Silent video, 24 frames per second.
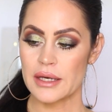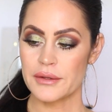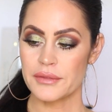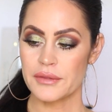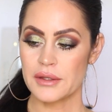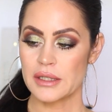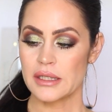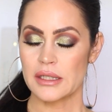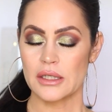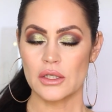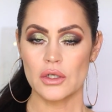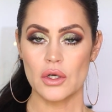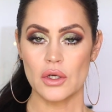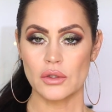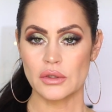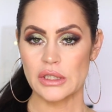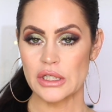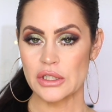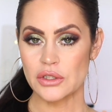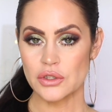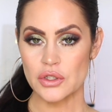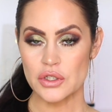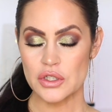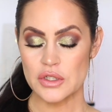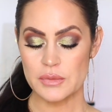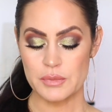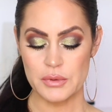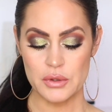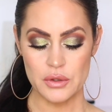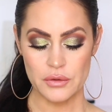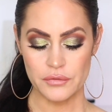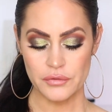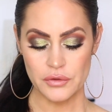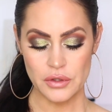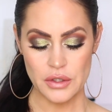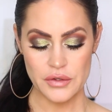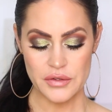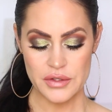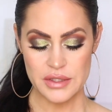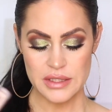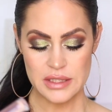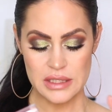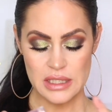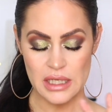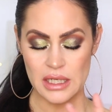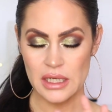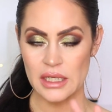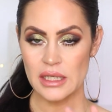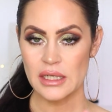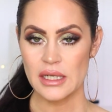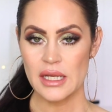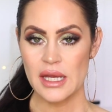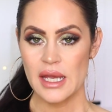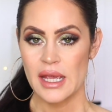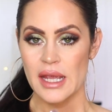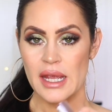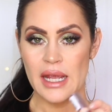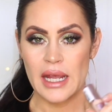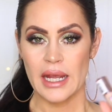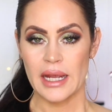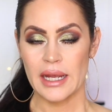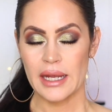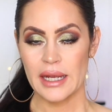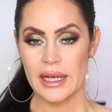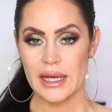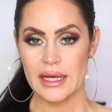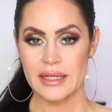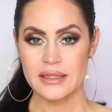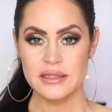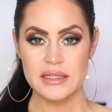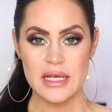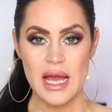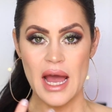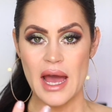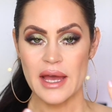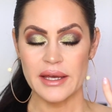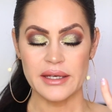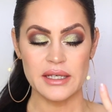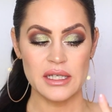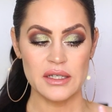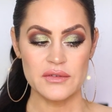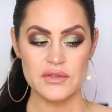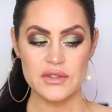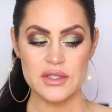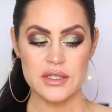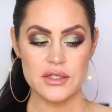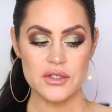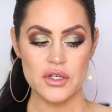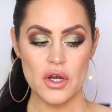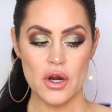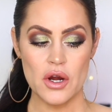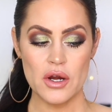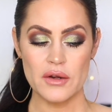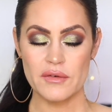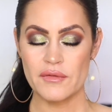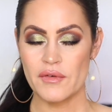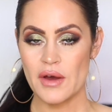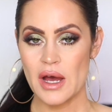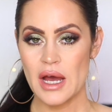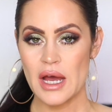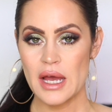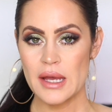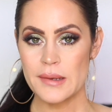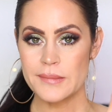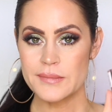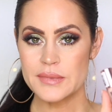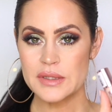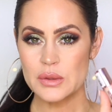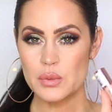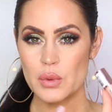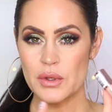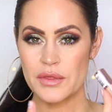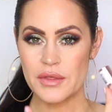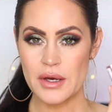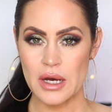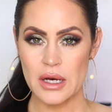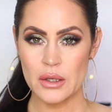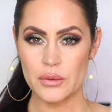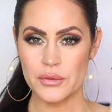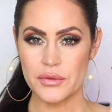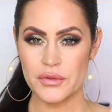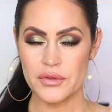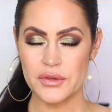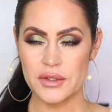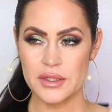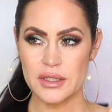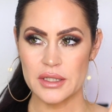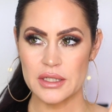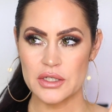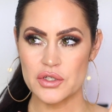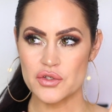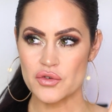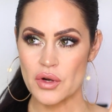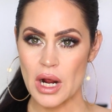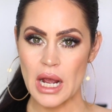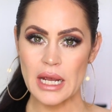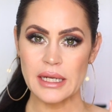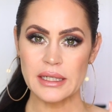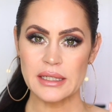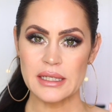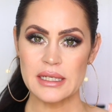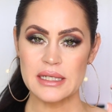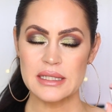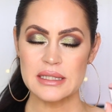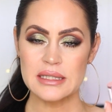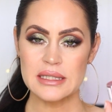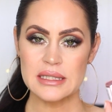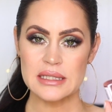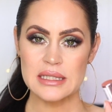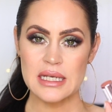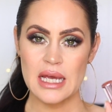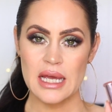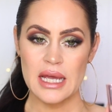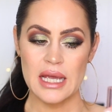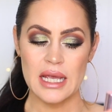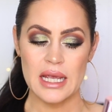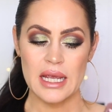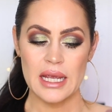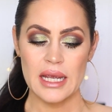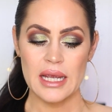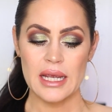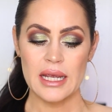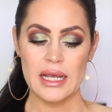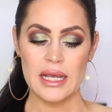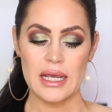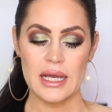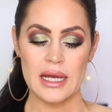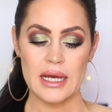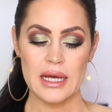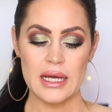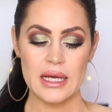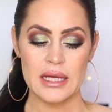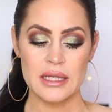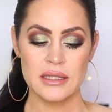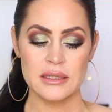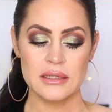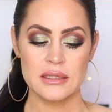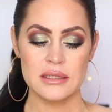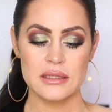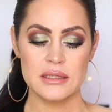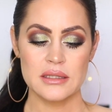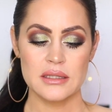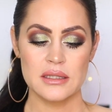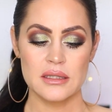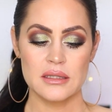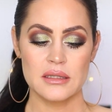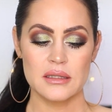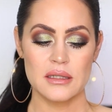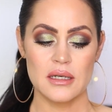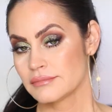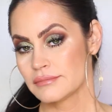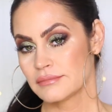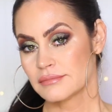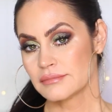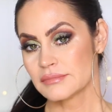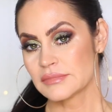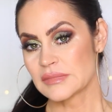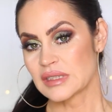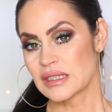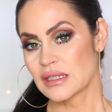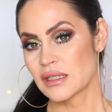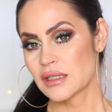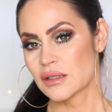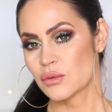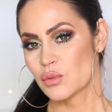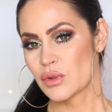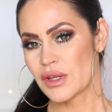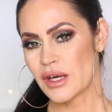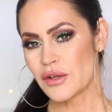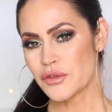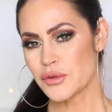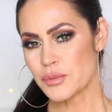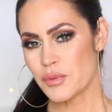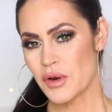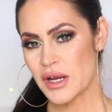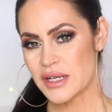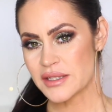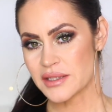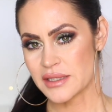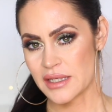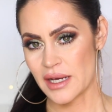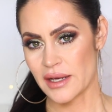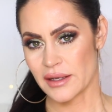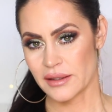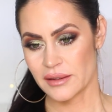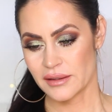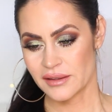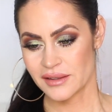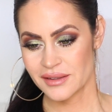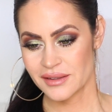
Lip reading: I think it looks beautiful on the skin. And yeah, it gives the Tarte vibes without the dryness and without the price tag.